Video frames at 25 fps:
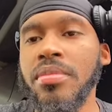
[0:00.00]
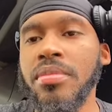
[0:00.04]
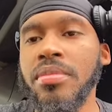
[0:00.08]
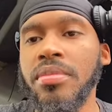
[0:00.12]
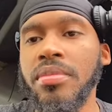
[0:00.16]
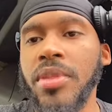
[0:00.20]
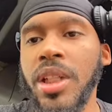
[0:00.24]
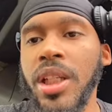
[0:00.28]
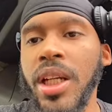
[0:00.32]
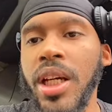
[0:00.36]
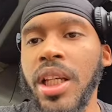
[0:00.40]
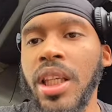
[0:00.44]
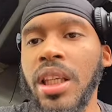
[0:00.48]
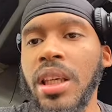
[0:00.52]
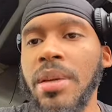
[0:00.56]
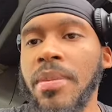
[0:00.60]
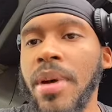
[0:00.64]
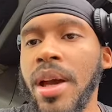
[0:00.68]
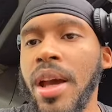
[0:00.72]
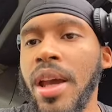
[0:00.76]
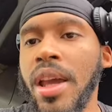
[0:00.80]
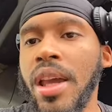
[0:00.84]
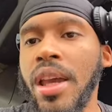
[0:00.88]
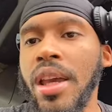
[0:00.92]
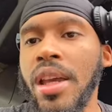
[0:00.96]
But I keep
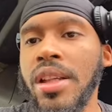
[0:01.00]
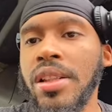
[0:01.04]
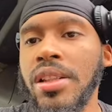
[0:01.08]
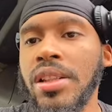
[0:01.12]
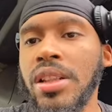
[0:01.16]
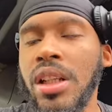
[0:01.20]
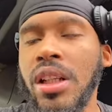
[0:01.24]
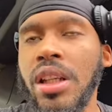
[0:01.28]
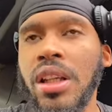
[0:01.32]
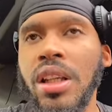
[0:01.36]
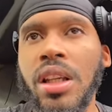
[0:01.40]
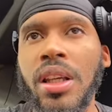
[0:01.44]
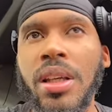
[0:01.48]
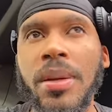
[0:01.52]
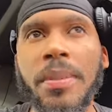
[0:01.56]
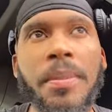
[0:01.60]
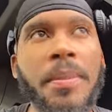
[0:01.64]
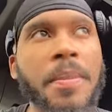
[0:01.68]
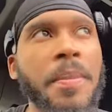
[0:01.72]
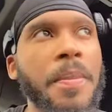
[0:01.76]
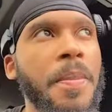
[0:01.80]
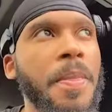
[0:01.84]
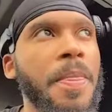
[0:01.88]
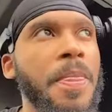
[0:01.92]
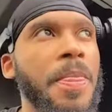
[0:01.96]
my hands clean,
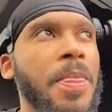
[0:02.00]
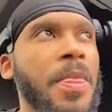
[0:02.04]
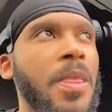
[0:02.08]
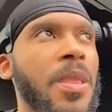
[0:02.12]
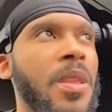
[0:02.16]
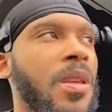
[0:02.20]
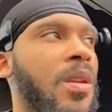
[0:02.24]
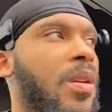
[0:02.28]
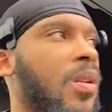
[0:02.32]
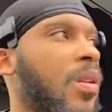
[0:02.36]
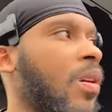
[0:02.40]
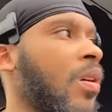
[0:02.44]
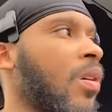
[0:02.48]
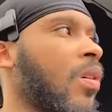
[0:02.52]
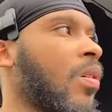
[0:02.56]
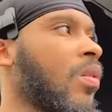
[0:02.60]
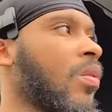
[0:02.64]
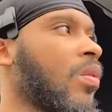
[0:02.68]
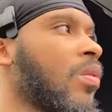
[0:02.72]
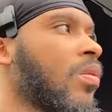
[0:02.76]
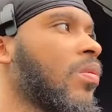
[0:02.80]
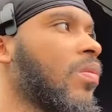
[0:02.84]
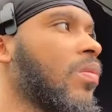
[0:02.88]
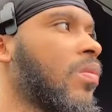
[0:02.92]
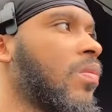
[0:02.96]
you know.
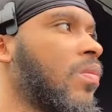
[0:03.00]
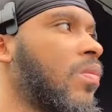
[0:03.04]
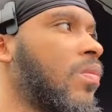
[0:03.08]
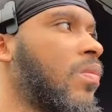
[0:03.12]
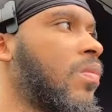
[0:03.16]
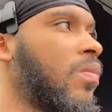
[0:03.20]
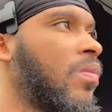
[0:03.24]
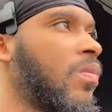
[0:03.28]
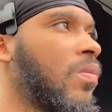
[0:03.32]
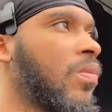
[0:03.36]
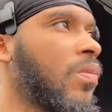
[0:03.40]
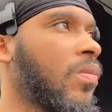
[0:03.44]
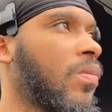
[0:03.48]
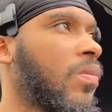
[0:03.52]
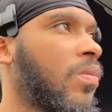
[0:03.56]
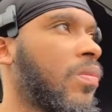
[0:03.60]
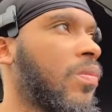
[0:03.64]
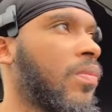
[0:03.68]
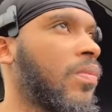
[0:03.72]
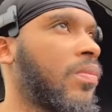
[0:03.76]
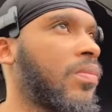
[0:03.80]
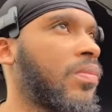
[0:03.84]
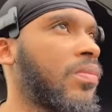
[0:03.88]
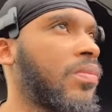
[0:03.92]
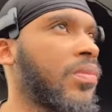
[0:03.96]

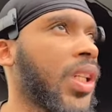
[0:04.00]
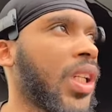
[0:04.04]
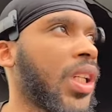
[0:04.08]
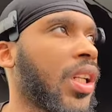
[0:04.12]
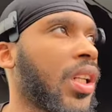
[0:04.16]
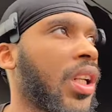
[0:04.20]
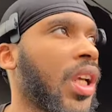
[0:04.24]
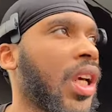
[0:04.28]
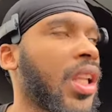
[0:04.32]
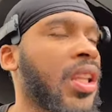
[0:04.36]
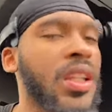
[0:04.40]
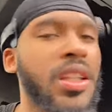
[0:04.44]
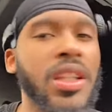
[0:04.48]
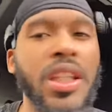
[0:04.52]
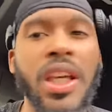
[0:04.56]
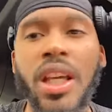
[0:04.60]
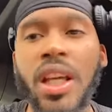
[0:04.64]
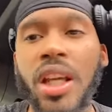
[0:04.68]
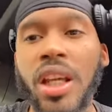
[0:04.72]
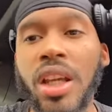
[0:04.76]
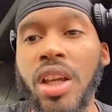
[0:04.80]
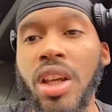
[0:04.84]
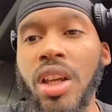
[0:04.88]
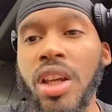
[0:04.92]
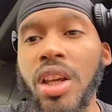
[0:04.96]
And another
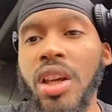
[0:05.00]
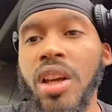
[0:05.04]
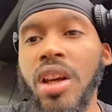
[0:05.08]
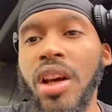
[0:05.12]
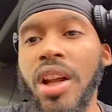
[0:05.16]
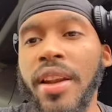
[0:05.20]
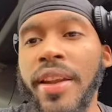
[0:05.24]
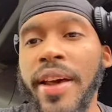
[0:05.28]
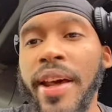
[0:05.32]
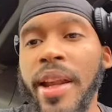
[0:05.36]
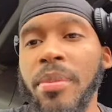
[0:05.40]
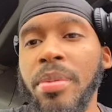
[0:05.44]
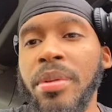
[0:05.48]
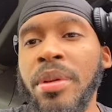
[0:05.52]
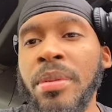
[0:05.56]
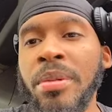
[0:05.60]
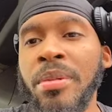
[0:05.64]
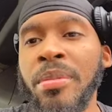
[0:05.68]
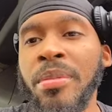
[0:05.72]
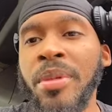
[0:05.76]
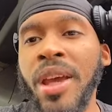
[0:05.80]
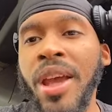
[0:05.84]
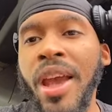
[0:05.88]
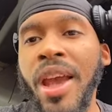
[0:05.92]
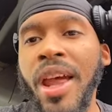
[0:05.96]
thing, a lot of people,
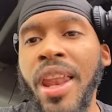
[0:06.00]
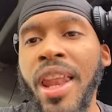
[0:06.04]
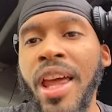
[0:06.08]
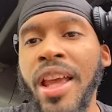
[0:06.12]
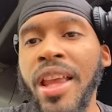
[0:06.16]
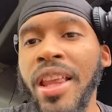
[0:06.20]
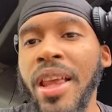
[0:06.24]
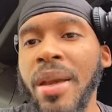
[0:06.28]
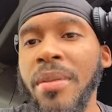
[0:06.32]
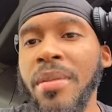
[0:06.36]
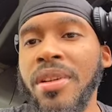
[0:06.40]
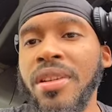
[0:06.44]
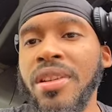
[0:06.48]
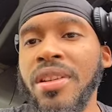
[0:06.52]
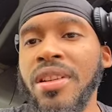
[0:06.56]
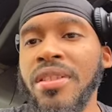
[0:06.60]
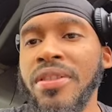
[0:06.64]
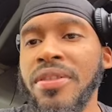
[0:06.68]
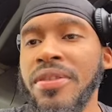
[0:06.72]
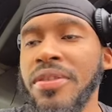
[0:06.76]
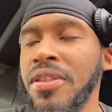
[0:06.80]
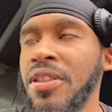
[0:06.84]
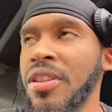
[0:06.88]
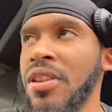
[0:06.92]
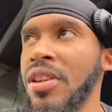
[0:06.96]
man, like, yeah, be looking
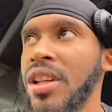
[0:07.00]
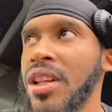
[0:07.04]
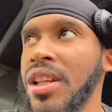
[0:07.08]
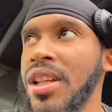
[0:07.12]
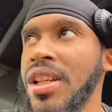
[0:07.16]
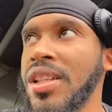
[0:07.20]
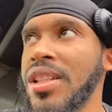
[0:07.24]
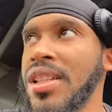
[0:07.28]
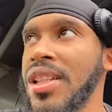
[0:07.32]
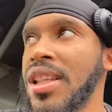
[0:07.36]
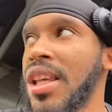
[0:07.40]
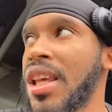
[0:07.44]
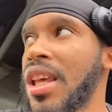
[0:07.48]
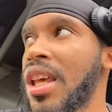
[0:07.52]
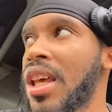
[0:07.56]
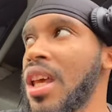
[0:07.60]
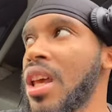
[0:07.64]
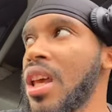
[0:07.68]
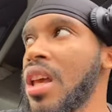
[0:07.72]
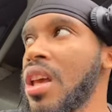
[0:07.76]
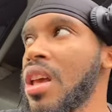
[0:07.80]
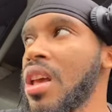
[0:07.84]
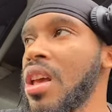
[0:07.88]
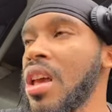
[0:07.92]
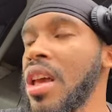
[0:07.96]
for these
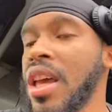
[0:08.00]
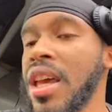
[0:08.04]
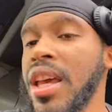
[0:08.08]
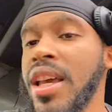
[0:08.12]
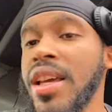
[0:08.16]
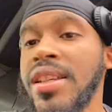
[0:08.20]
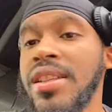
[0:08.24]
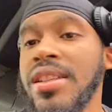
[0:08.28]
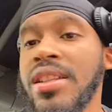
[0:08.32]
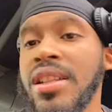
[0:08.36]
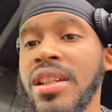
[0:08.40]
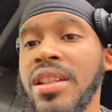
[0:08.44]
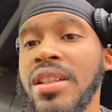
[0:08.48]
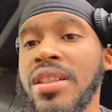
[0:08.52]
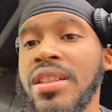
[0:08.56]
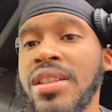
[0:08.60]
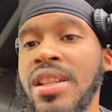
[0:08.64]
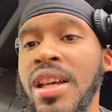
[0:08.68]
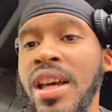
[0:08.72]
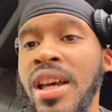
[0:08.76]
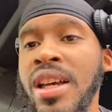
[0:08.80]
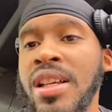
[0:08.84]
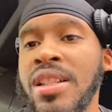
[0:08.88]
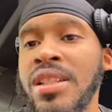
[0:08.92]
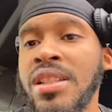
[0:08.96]
hand
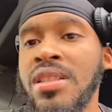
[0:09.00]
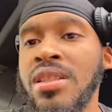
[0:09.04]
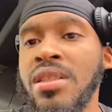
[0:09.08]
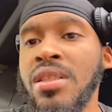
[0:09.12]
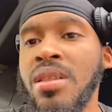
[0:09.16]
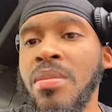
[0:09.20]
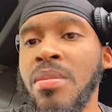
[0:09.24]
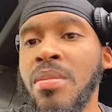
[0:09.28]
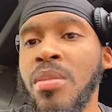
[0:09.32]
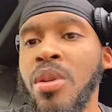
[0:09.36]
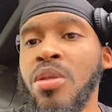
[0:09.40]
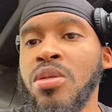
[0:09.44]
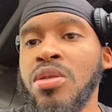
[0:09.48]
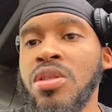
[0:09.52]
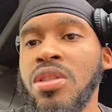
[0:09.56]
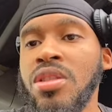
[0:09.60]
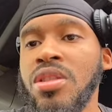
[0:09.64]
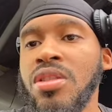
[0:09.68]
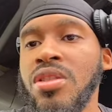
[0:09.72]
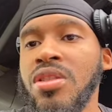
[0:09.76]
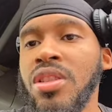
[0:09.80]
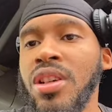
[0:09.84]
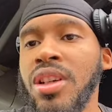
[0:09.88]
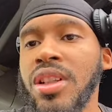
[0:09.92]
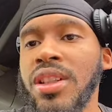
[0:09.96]
sanitizer. Most of the
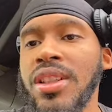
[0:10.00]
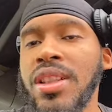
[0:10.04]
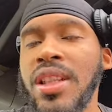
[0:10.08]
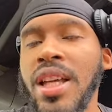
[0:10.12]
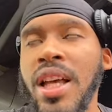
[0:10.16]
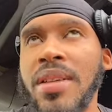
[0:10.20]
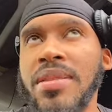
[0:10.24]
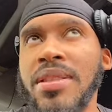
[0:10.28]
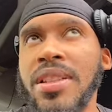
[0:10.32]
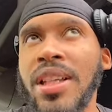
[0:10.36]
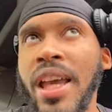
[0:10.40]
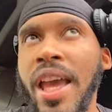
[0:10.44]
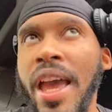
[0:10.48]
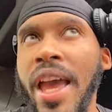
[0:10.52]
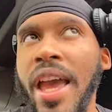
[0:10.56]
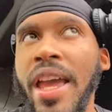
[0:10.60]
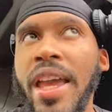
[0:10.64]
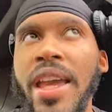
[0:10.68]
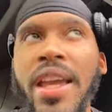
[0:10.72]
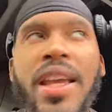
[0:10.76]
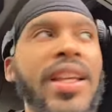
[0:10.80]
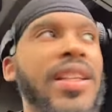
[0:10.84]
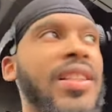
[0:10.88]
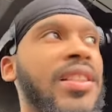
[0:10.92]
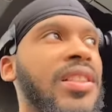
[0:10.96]
truck stops got
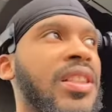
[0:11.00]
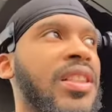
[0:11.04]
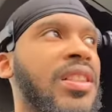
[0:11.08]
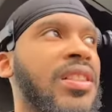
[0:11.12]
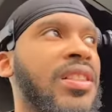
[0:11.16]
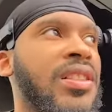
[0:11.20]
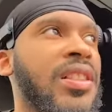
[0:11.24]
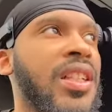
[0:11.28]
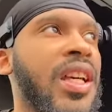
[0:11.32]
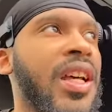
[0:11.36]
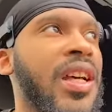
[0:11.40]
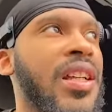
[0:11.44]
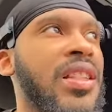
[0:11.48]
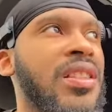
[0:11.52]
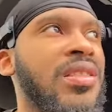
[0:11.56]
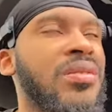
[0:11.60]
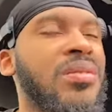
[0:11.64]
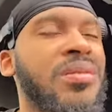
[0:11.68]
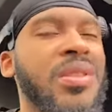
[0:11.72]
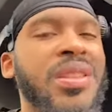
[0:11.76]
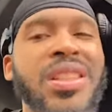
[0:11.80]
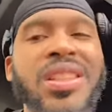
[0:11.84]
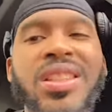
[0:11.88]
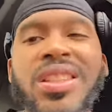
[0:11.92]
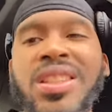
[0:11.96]
hand sanitizer,
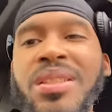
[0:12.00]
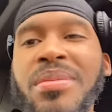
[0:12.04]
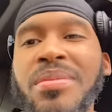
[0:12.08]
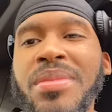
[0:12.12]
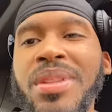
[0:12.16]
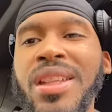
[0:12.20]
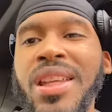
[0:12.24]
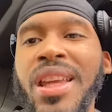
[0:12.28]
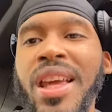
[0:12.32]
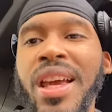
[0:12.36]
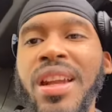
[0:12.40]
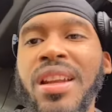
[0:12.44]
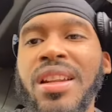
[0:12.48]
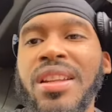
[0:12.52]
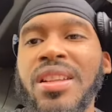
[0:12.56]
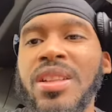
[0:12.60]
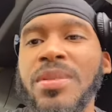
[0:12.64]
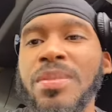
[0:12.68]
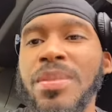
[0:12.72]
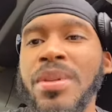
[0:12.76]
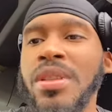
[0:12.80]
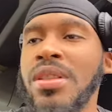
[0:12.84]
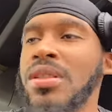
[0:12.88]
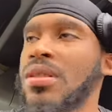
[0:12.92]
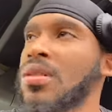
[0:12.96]
but that shit be kind of
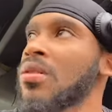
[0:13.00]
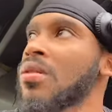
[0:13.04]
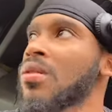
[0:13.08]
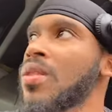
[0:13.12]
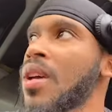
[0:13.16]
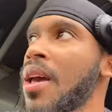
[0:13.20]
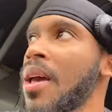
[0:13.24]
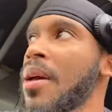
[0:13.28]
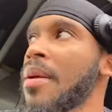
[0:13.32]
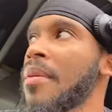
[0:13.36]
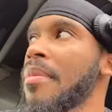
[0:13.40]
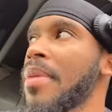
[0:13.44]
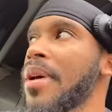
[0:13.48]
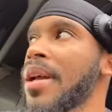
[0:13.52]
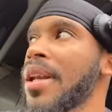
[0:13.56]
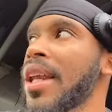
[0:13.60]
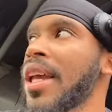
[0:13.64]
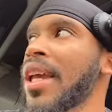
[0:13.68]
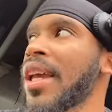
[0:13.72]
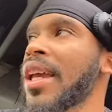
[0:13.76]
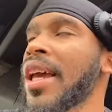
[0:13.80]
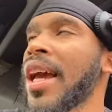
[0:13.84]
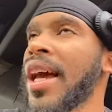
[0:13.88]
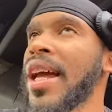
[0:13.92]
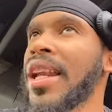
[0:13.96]
expensive. But they
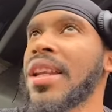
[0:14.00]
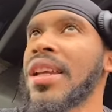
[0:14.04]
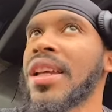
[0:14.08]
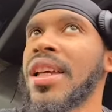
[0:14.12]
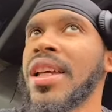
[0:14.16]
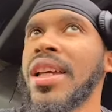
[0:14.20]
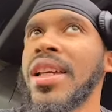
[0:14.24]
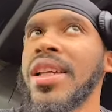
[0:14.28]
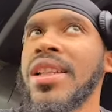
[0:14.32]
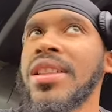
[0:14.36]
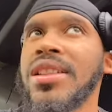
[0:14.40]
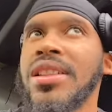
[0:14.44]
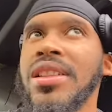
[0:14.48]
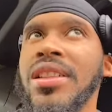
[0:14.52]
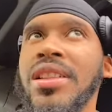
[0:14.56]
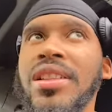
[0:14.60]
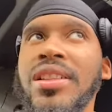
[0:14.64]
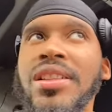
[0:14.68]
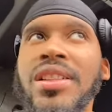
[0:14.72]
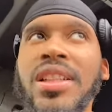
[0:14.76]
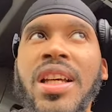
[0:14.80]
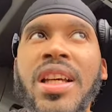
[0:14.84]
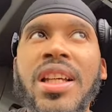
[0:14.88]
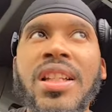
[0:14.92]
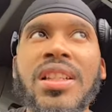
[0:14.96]
got the hand
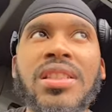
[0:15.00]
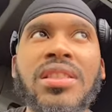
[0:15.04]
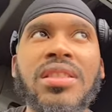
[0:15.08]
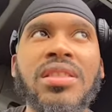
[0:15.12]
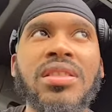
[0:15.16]
sanitizer.